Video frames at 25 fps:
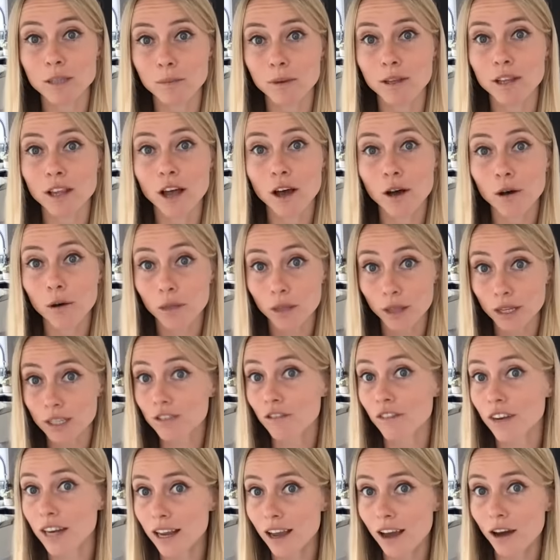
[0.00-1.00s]
below
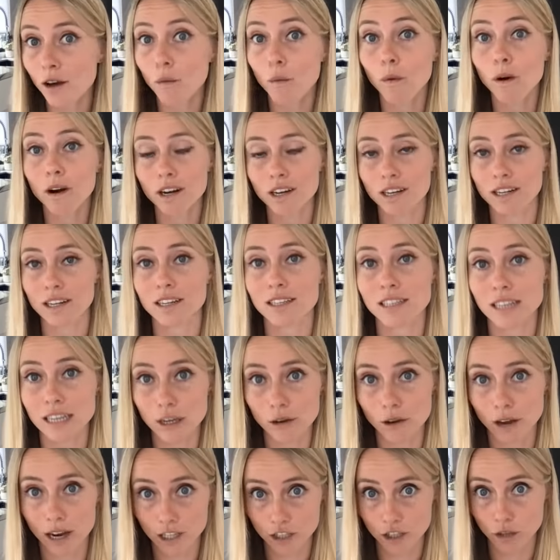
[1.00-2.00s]
this video what it is that
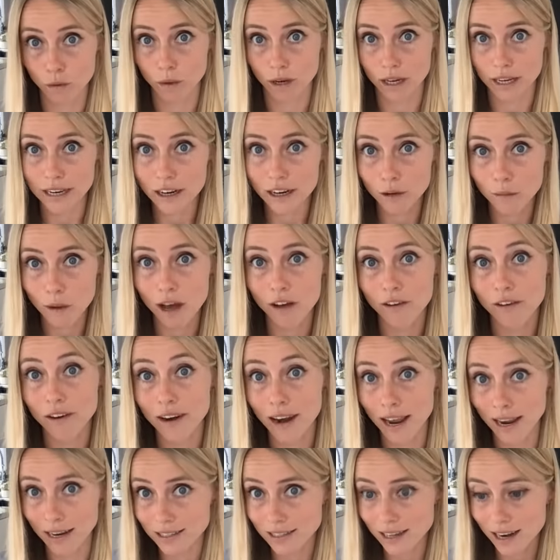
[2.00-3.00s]
you actually want to hear about
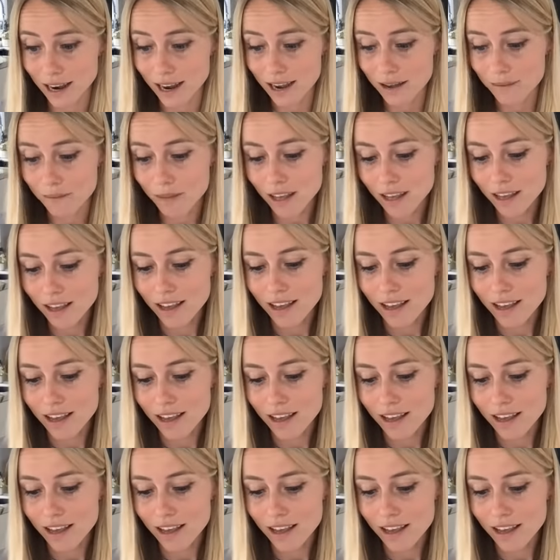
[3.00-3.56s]
next time